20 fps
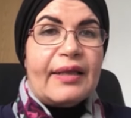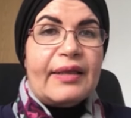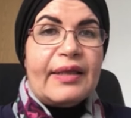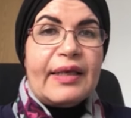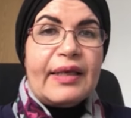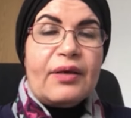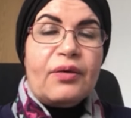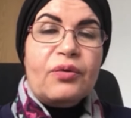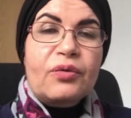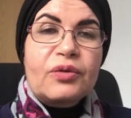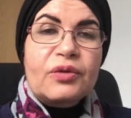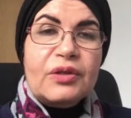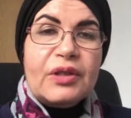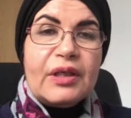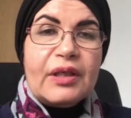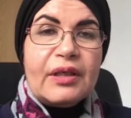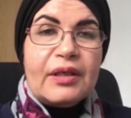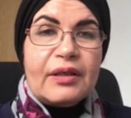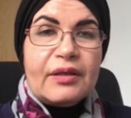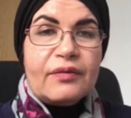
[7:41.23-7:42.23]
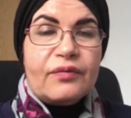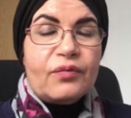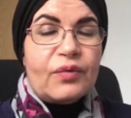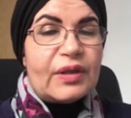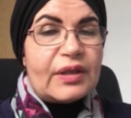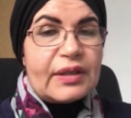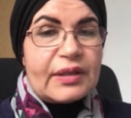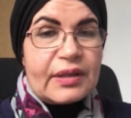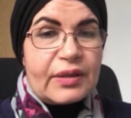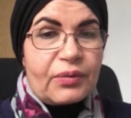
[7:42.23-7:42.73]
the alternative,
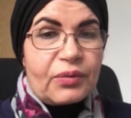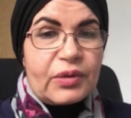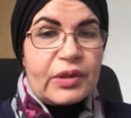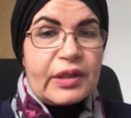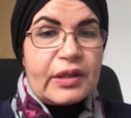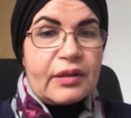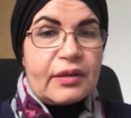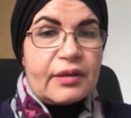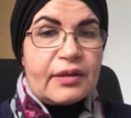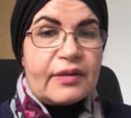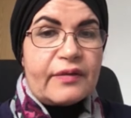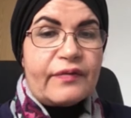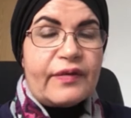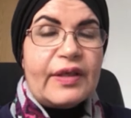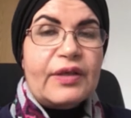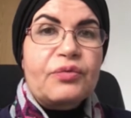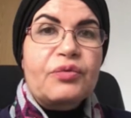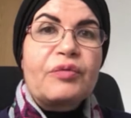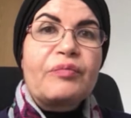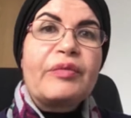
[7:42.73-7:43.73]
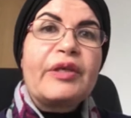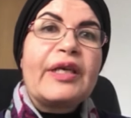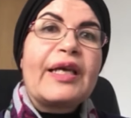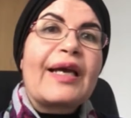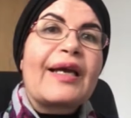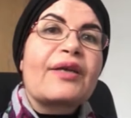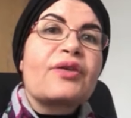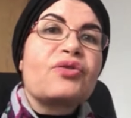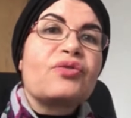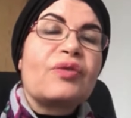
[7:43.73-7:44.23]
what is the alternative? It will
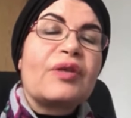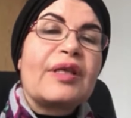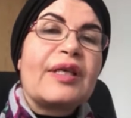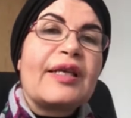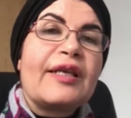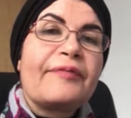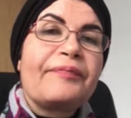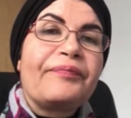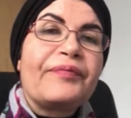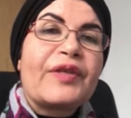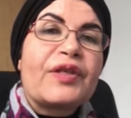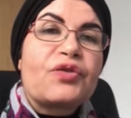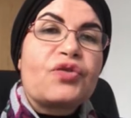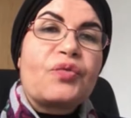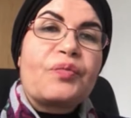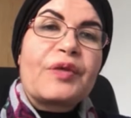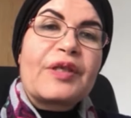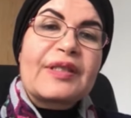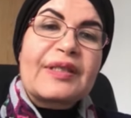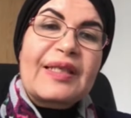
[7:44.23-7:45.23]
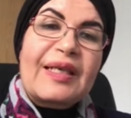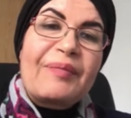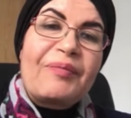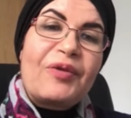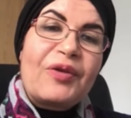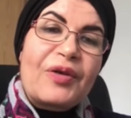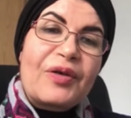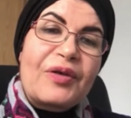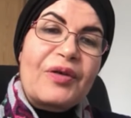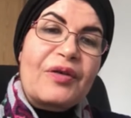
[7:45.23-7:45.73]
be actually
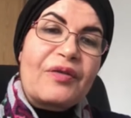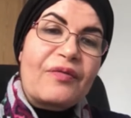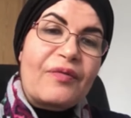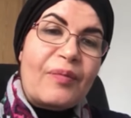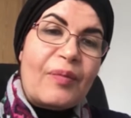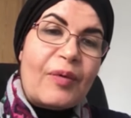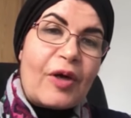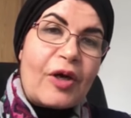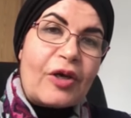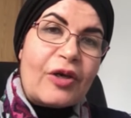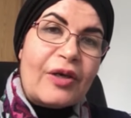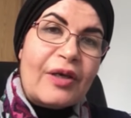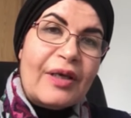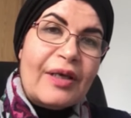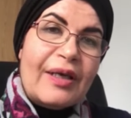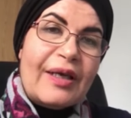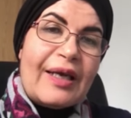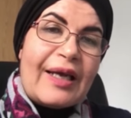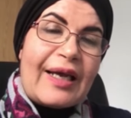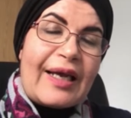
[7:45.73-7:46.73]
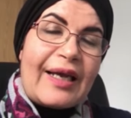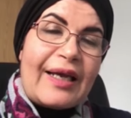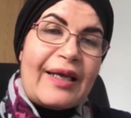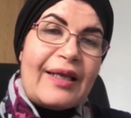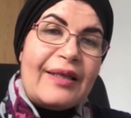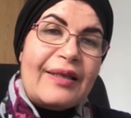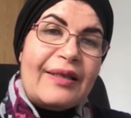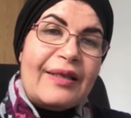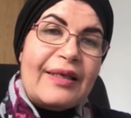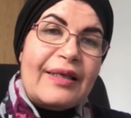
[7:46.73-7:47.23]
suprascapular nerve block,
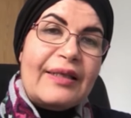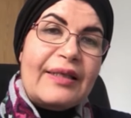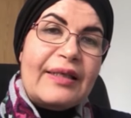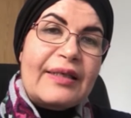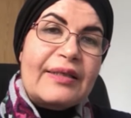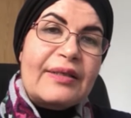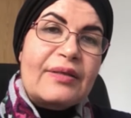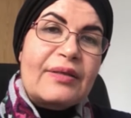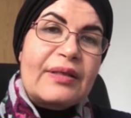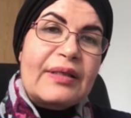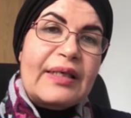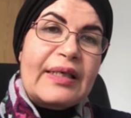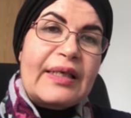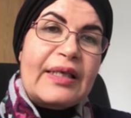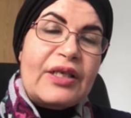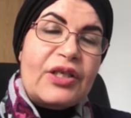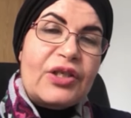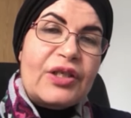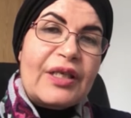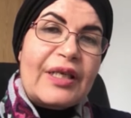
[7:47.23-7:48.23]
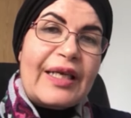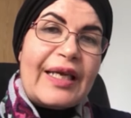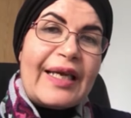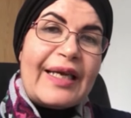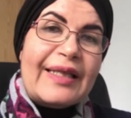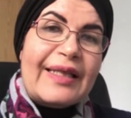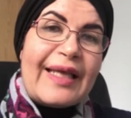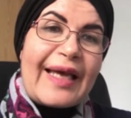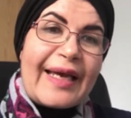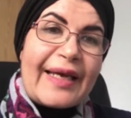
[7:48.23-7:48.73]
and it is initially
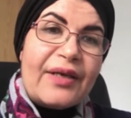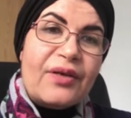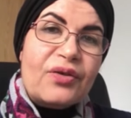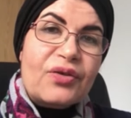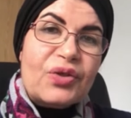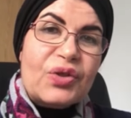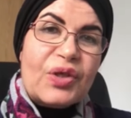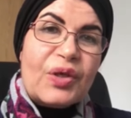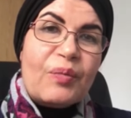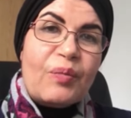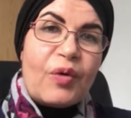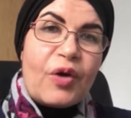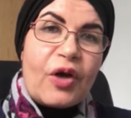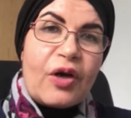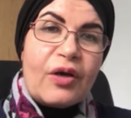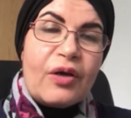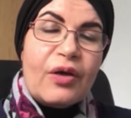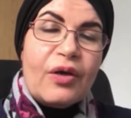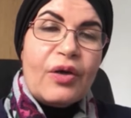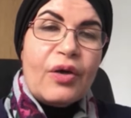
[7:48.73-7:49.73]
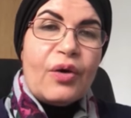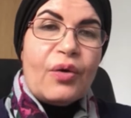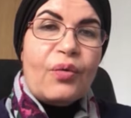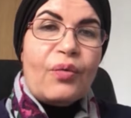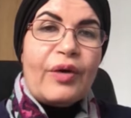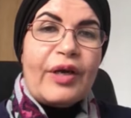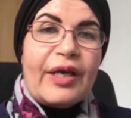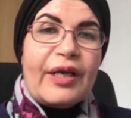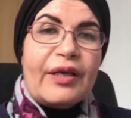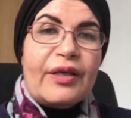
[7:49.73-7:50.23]
a diagnostic block
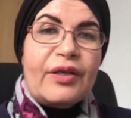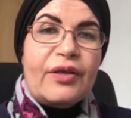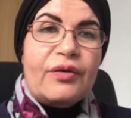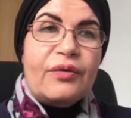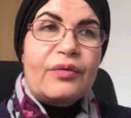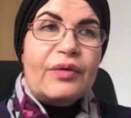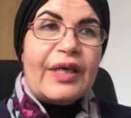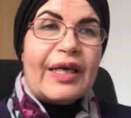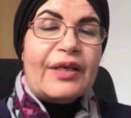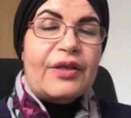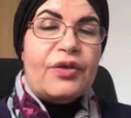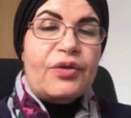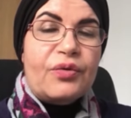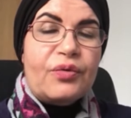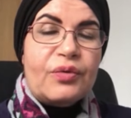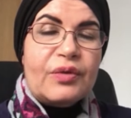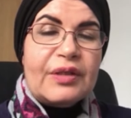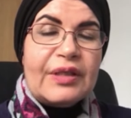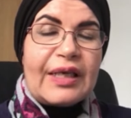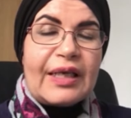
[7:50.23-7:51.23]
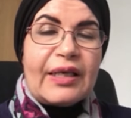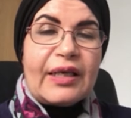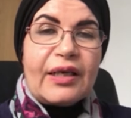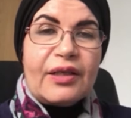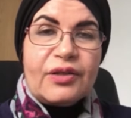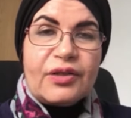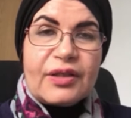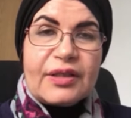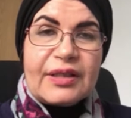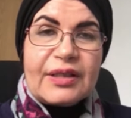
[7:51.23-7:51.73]
where you can use an
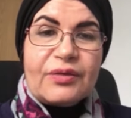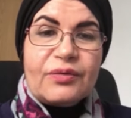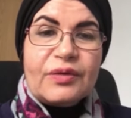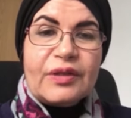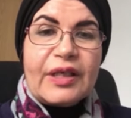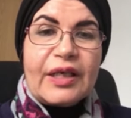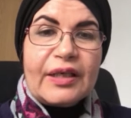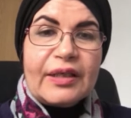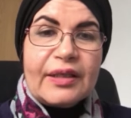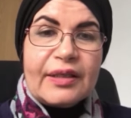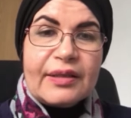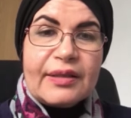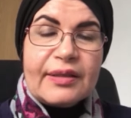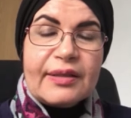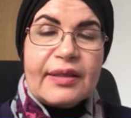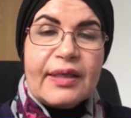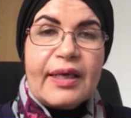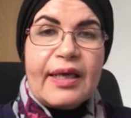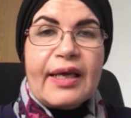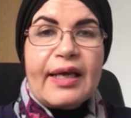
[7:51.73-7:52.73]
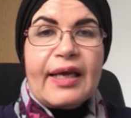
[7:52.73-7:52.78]
ultrasound guidance.